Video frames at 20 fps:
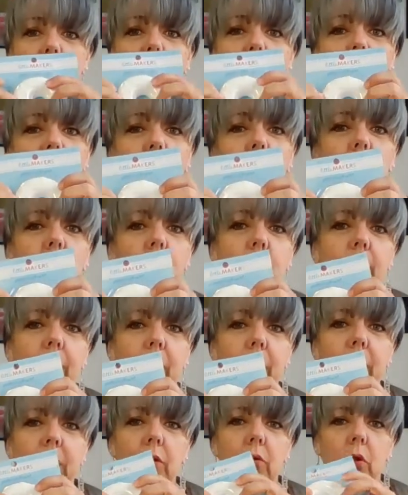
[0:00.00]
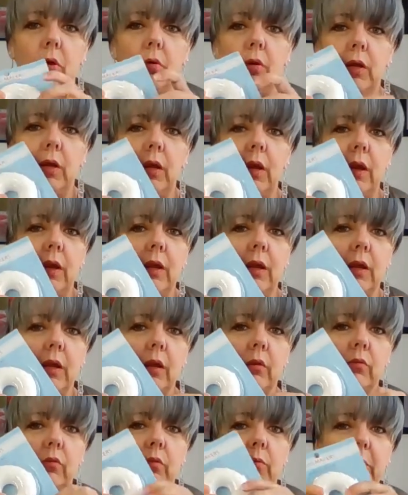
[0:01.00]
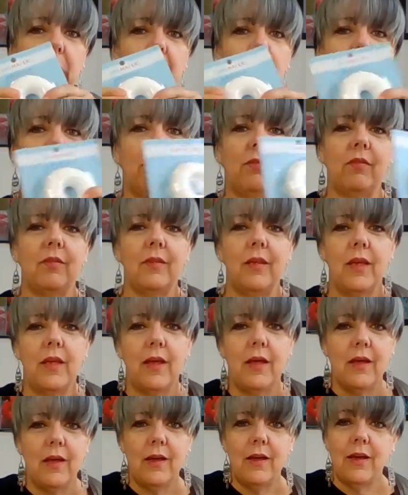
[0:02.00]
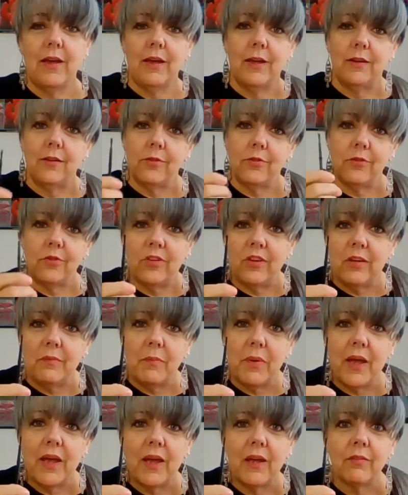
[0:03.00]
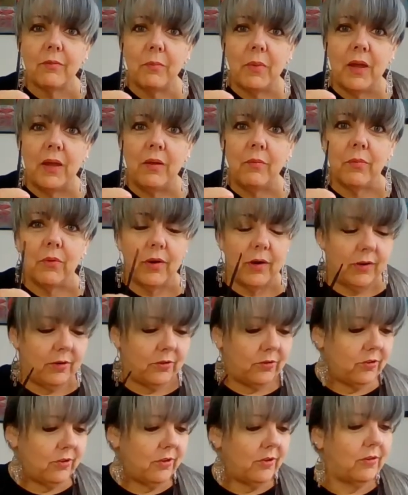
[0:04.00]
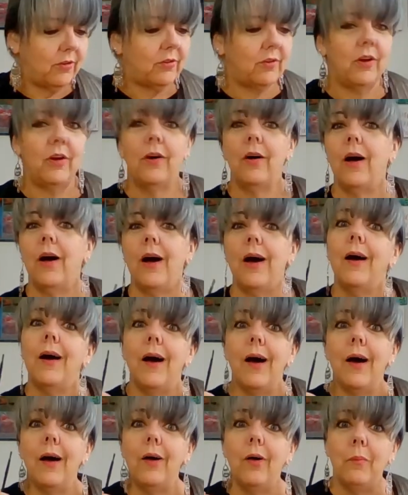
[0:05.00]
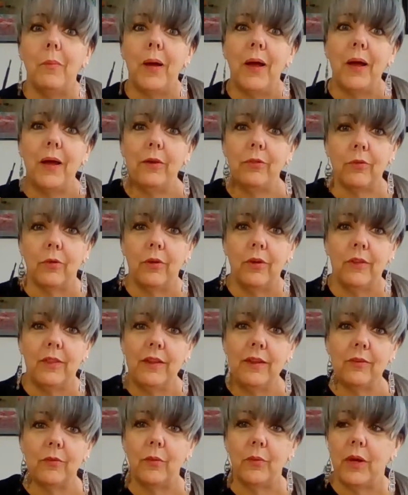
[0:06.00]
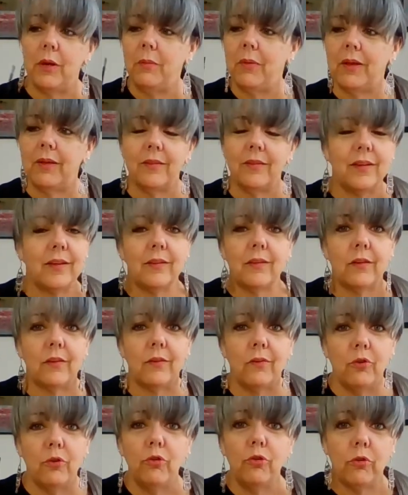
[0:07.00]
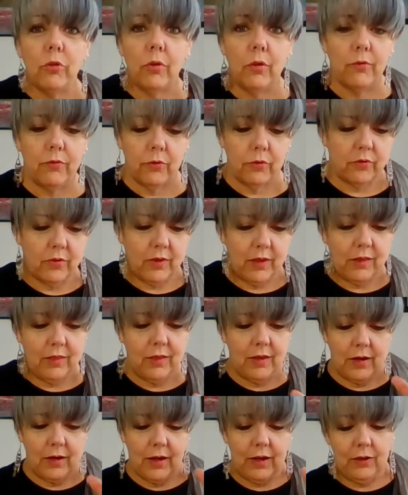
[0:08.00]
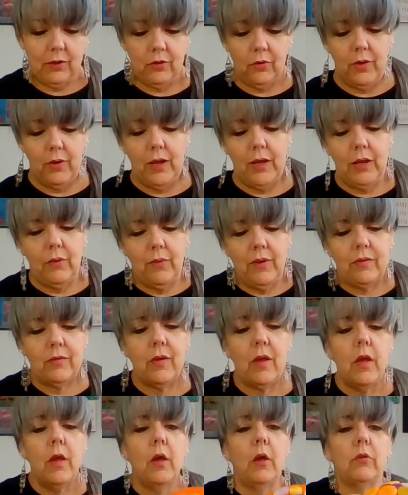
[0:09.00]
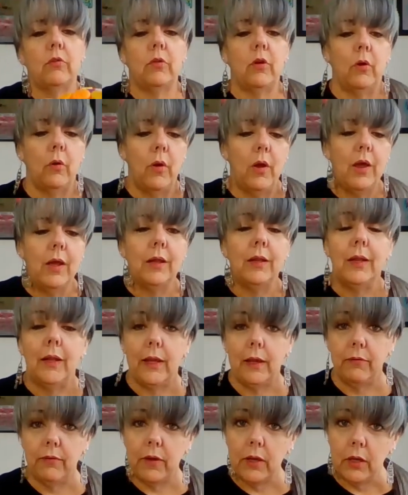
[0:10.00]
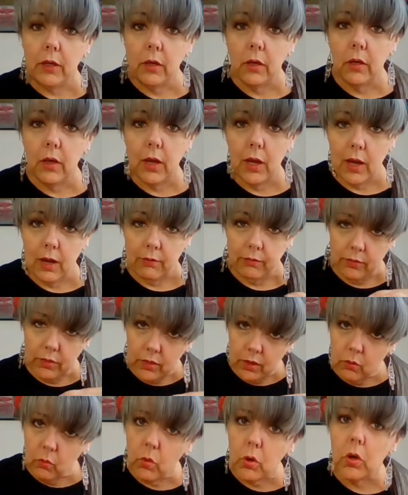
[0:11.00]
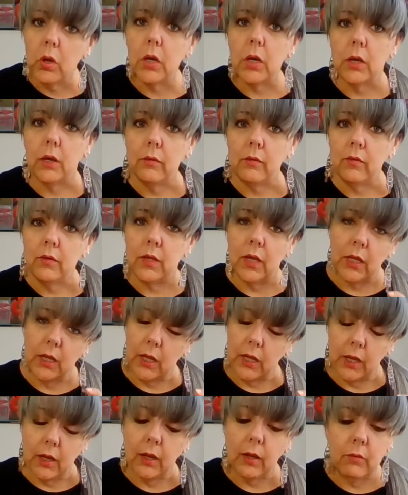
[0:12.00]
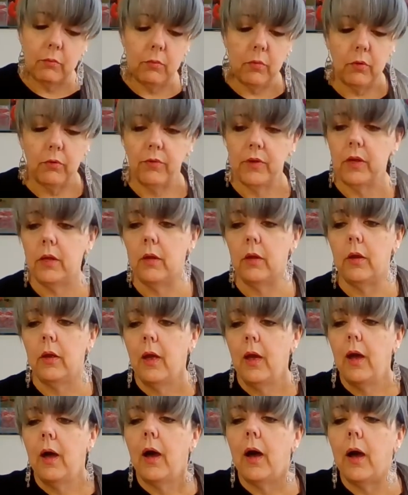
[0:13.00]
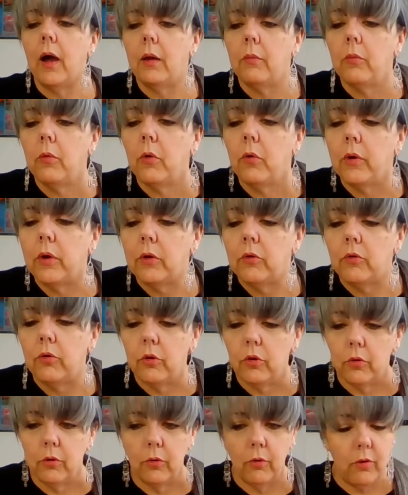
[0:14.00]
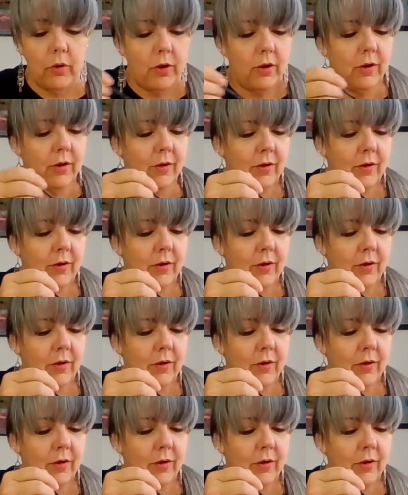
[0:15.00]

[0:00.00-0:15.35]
and it's a ceramic donut, and it comes with paints and a cheap-ass paintbrush. So I don't mind throwing these away because that's usually the first thing that I do anyways. So leaving everything where it is, not like I can move it, I'm going to